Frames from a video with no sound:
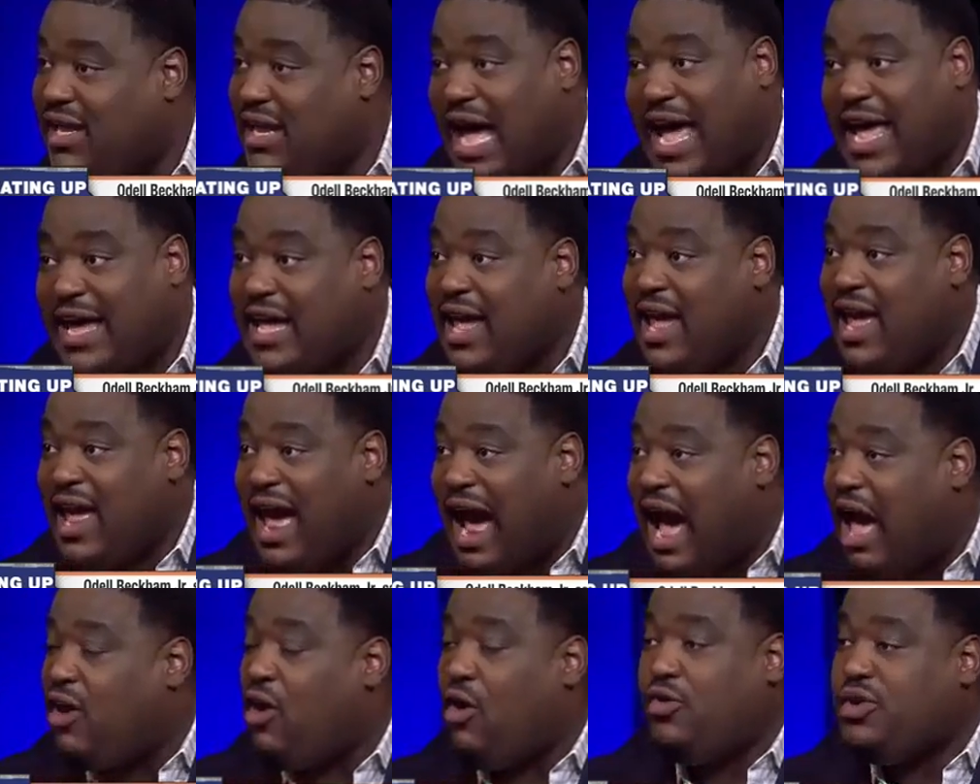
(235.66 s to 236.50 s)
Like,
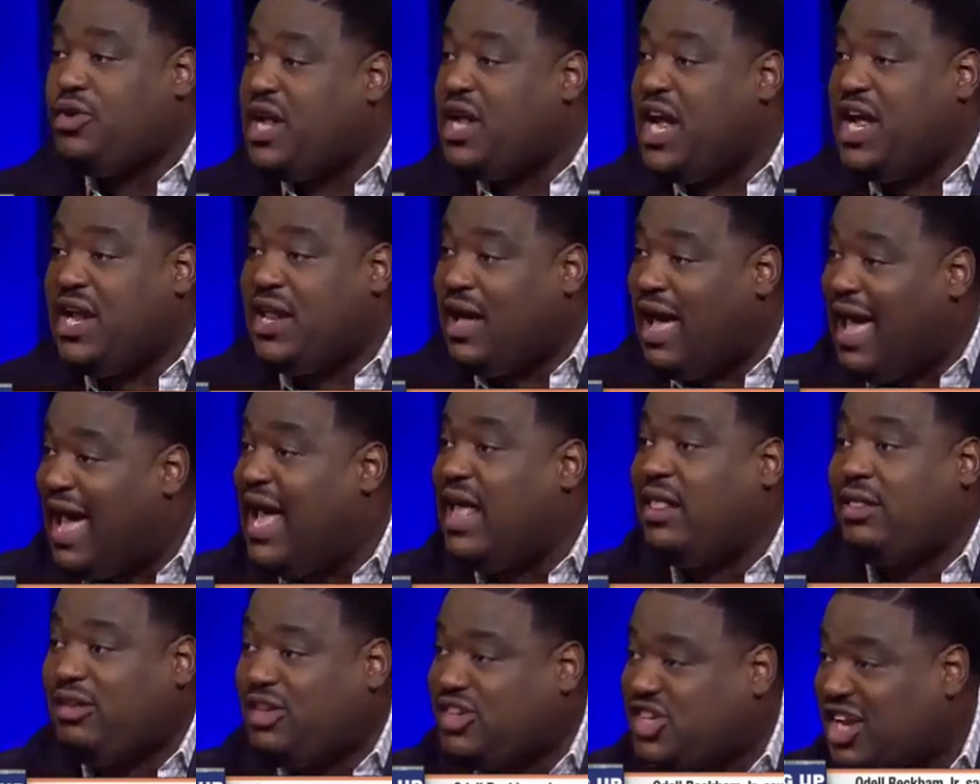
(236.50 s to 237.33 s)
I don't need an
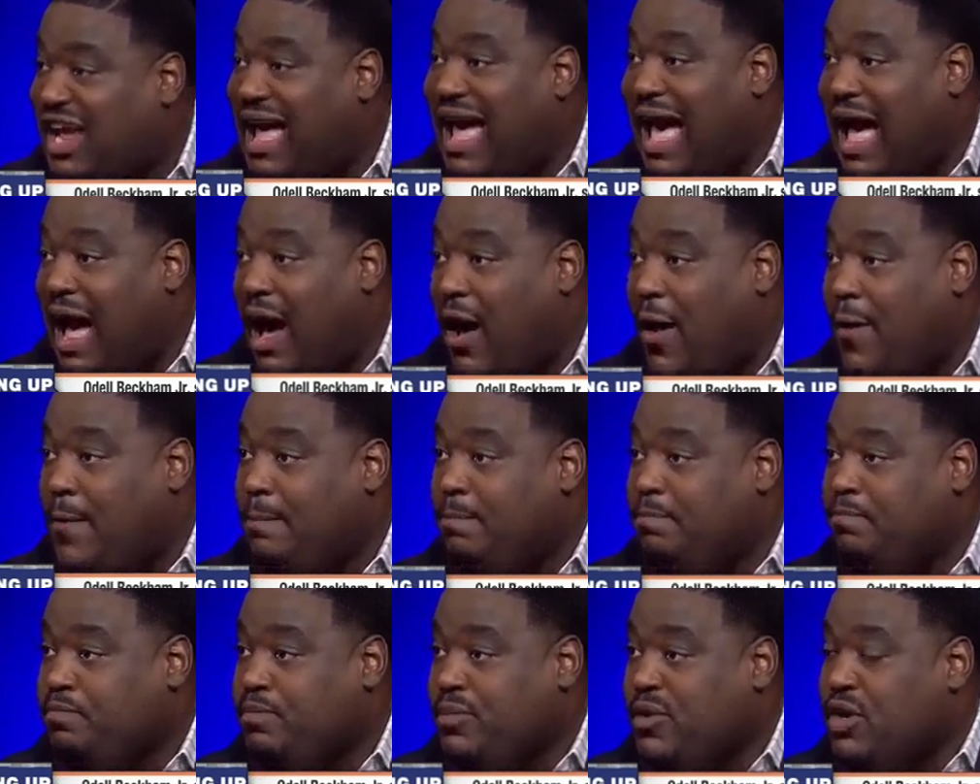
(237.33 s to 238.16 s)
8th child.
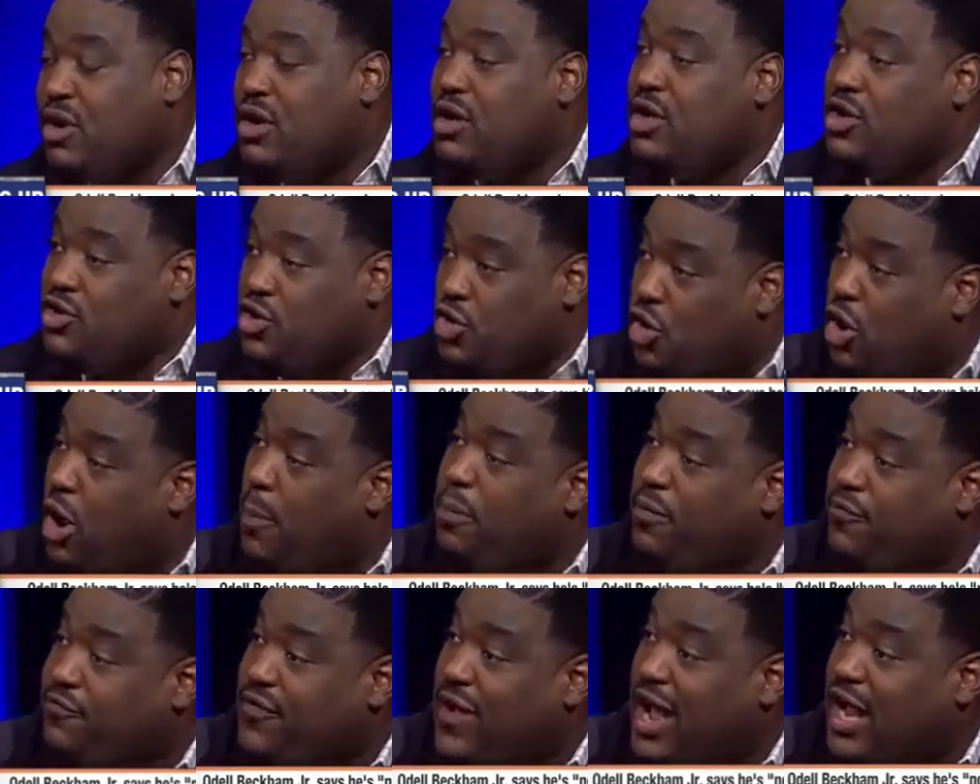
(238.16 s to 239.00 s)
You're a
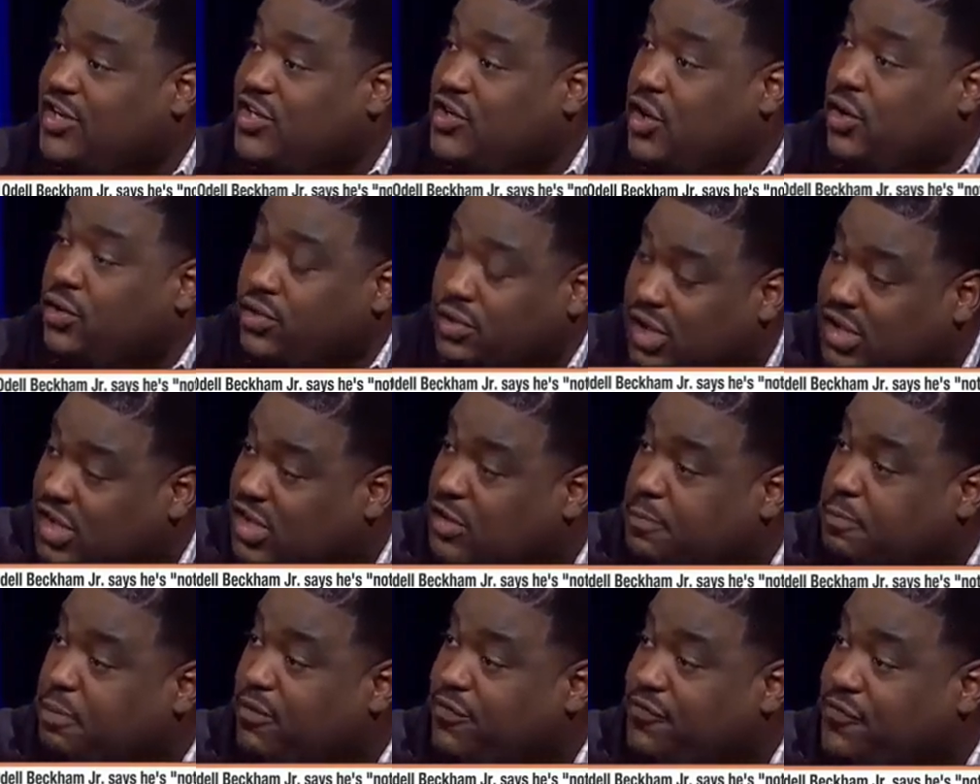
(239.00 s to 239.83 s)
professional. This
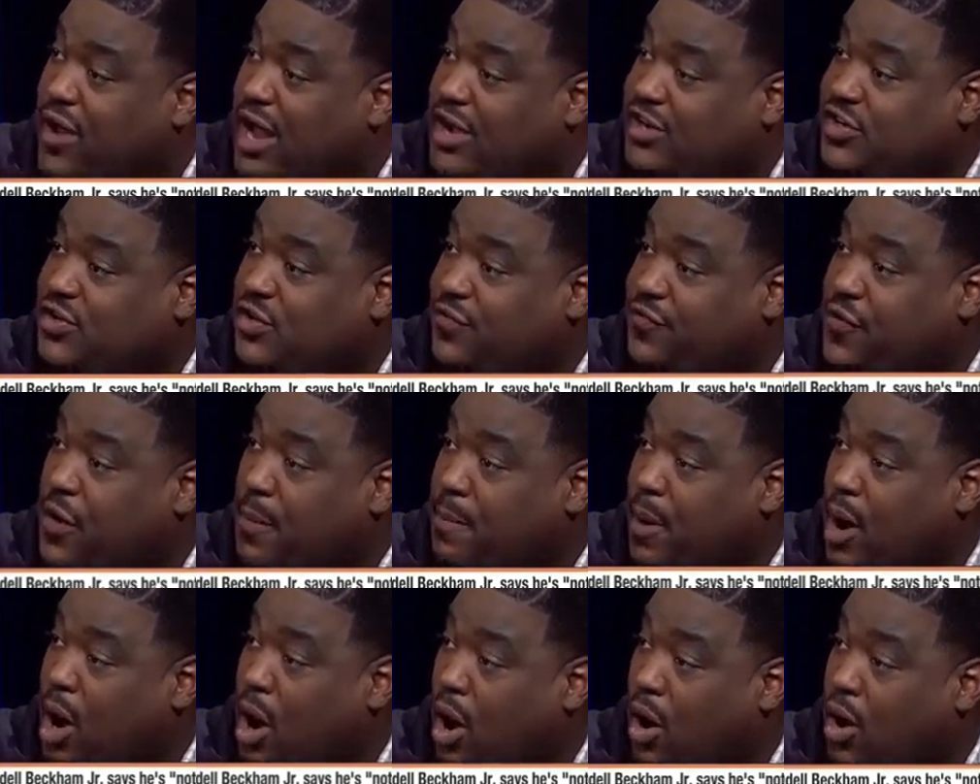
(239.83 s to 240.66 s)
is professional
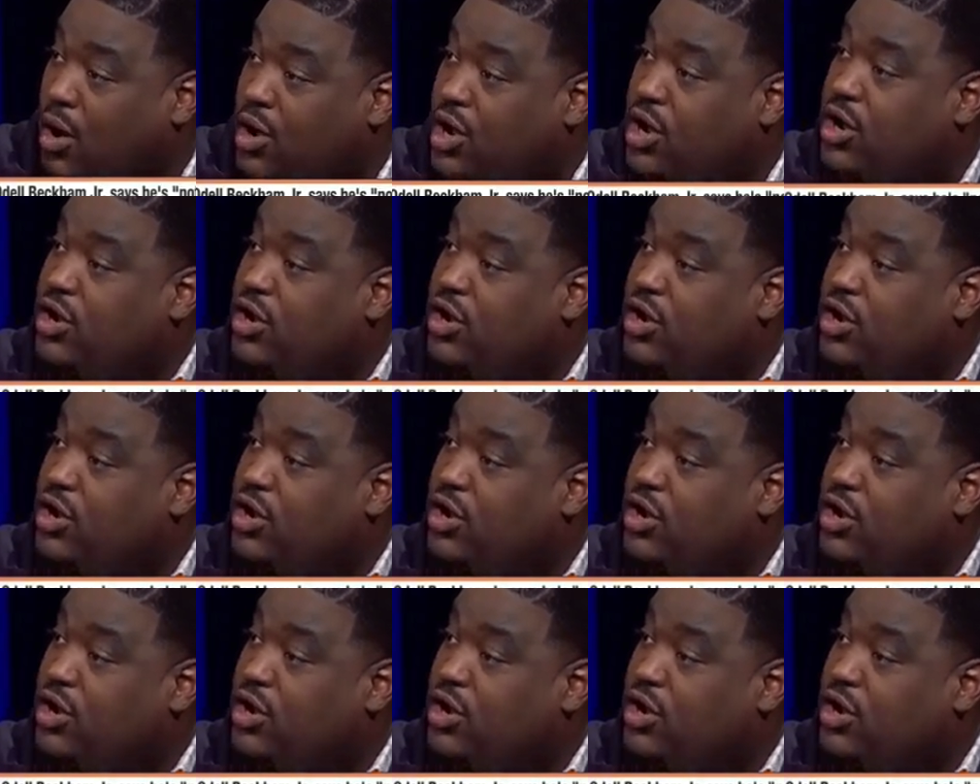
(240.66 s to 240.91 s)
football.